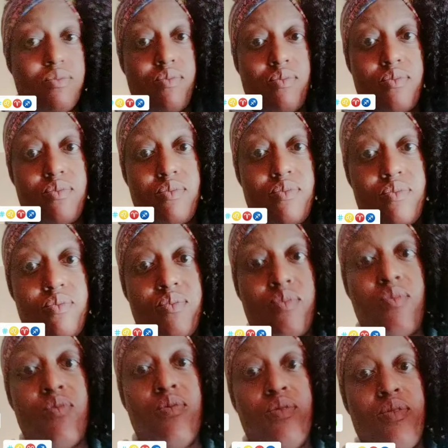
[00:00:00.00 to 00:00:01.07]
Pisces
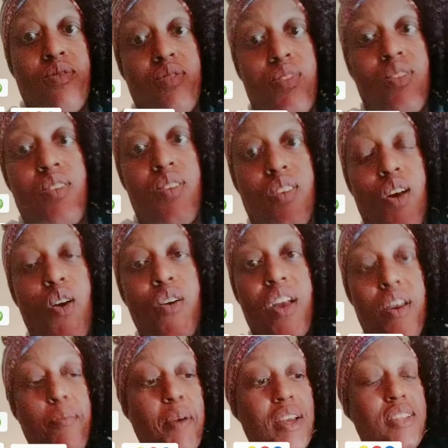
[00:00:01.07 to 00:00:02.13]
December Weekly
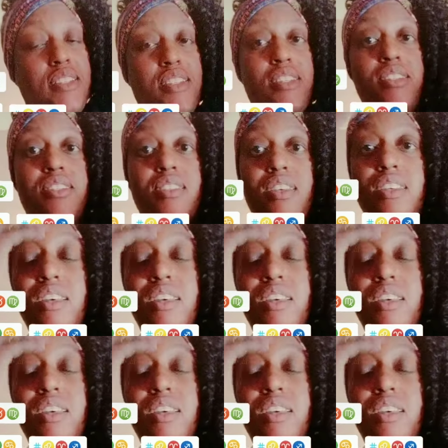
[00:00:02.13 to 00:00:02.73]
Rundown, okay, part the 3rd